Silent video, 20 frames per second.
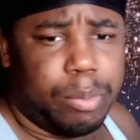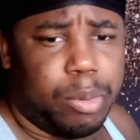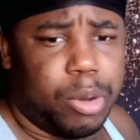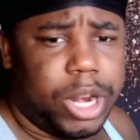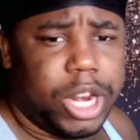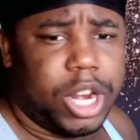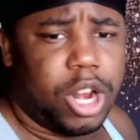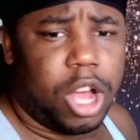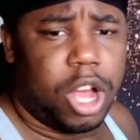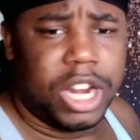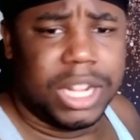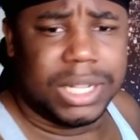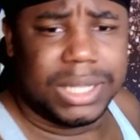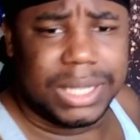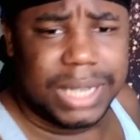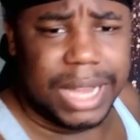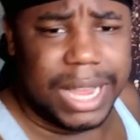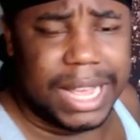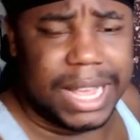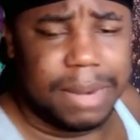put it on its
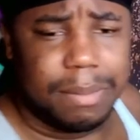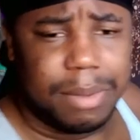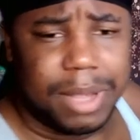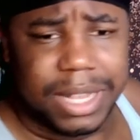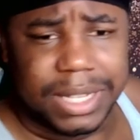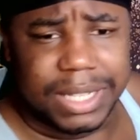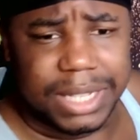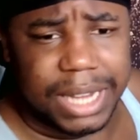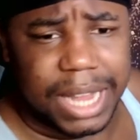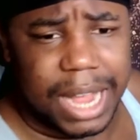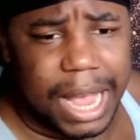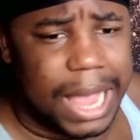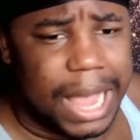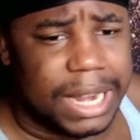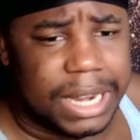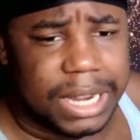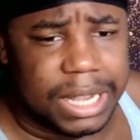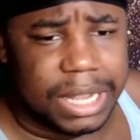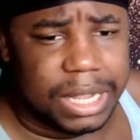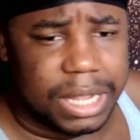stand because it
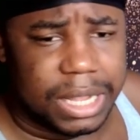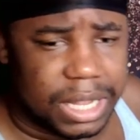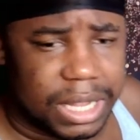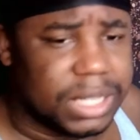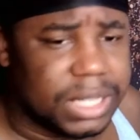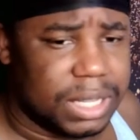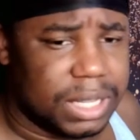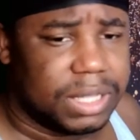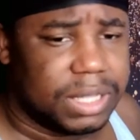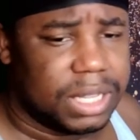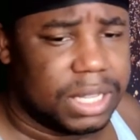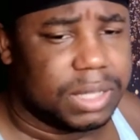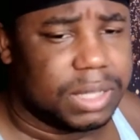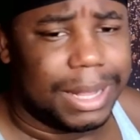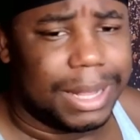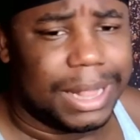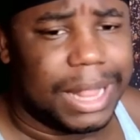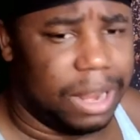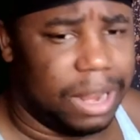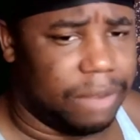kind of it's
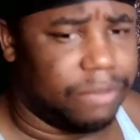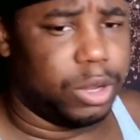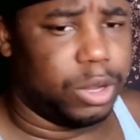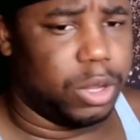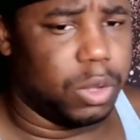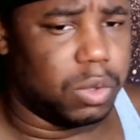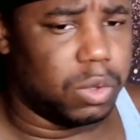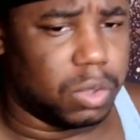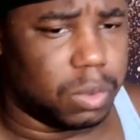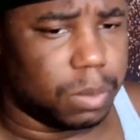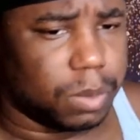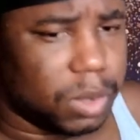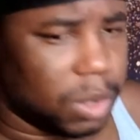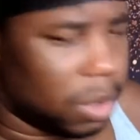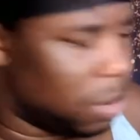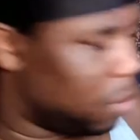my light for YouTube, so